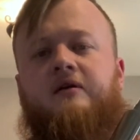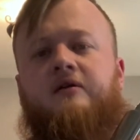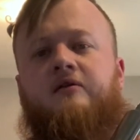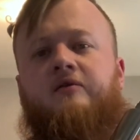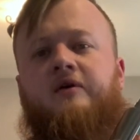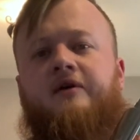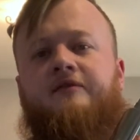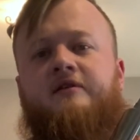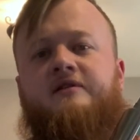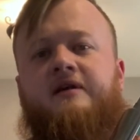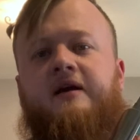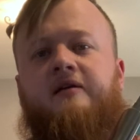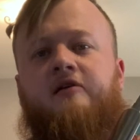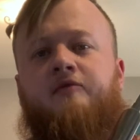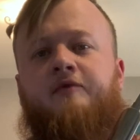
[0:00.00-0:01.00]
We have our
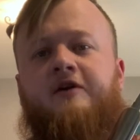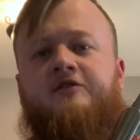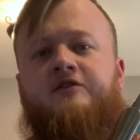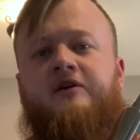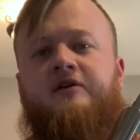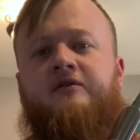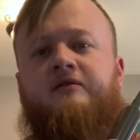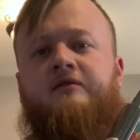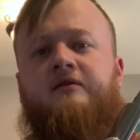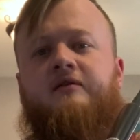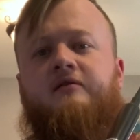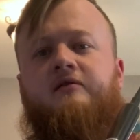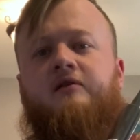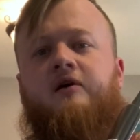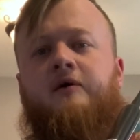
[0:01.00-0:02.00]
second arpeggio,
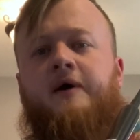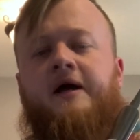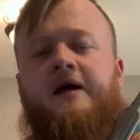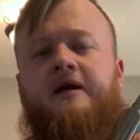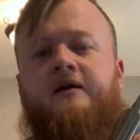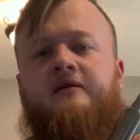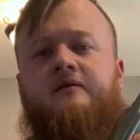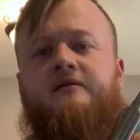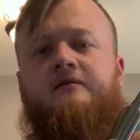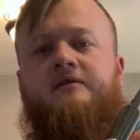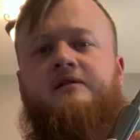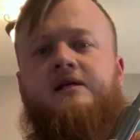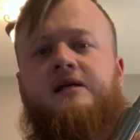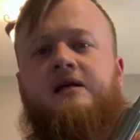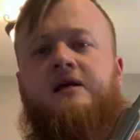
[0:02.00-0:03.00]
low A,
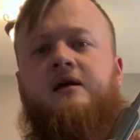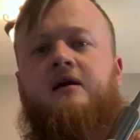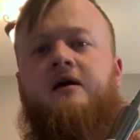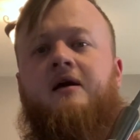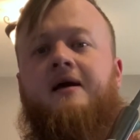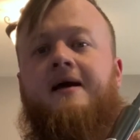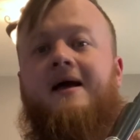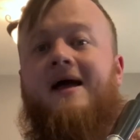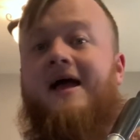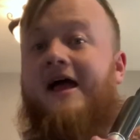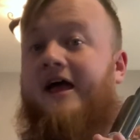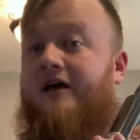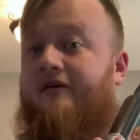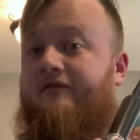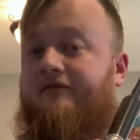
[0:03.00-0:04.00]
D,
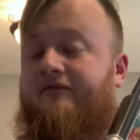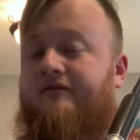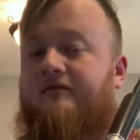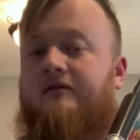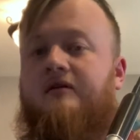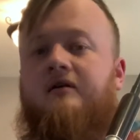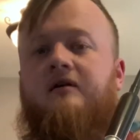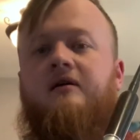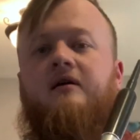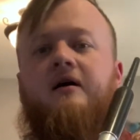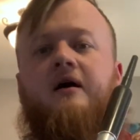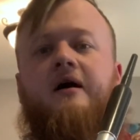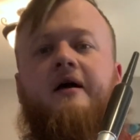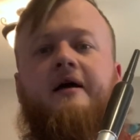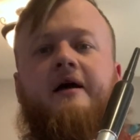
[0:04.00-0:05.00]
F,
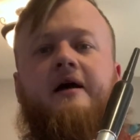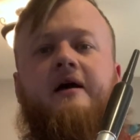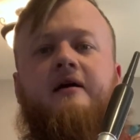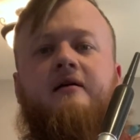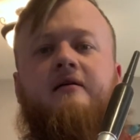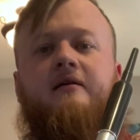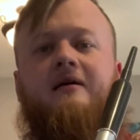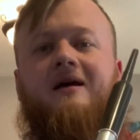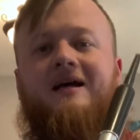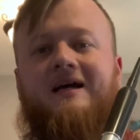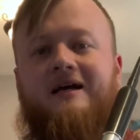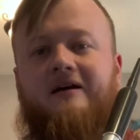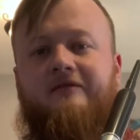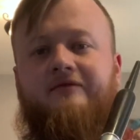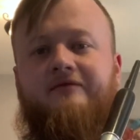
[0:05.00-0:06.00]
high A,
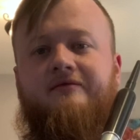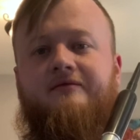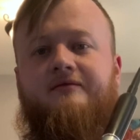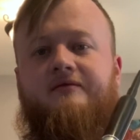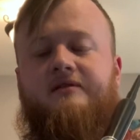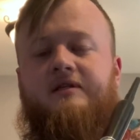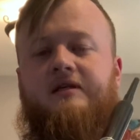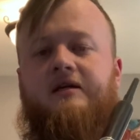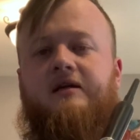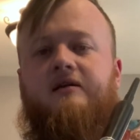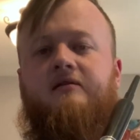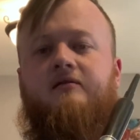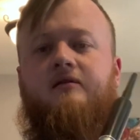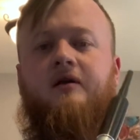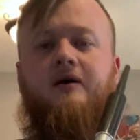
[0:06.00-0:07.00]
F, D,
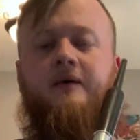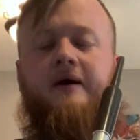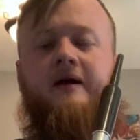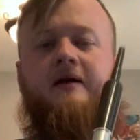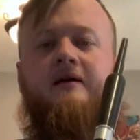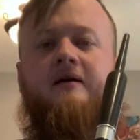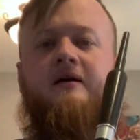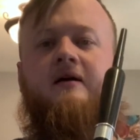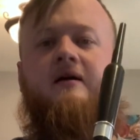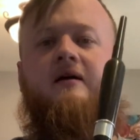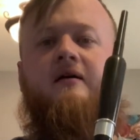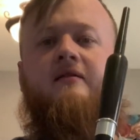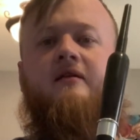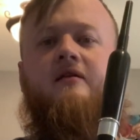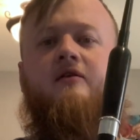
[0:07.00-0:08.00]
low A.
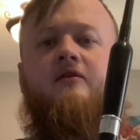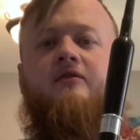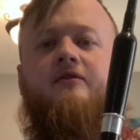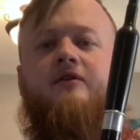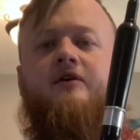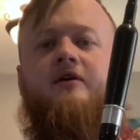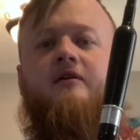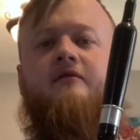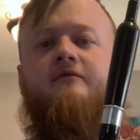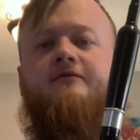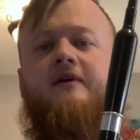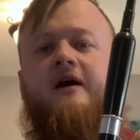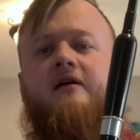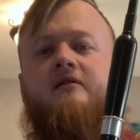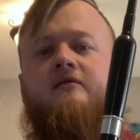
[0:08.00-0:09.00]
And then our third and
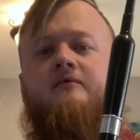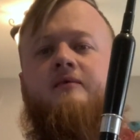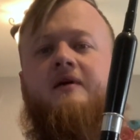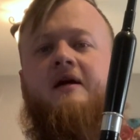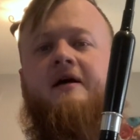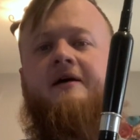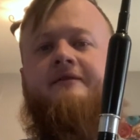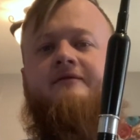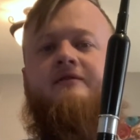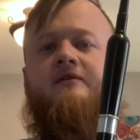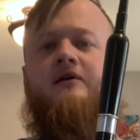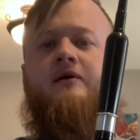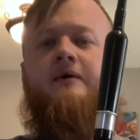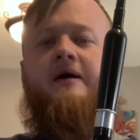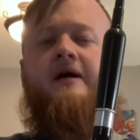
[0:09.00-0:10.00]
final, we have
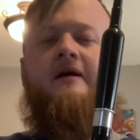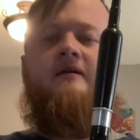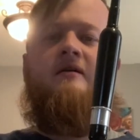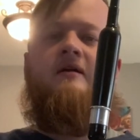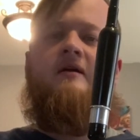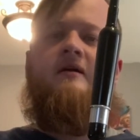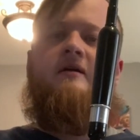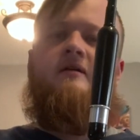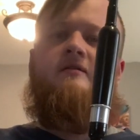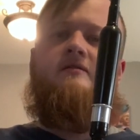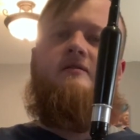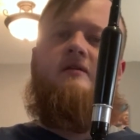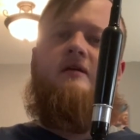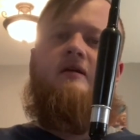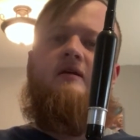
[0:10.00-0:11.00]
low A,
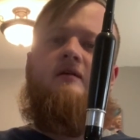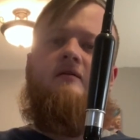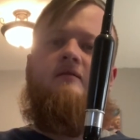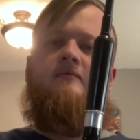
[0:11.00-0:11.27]
C,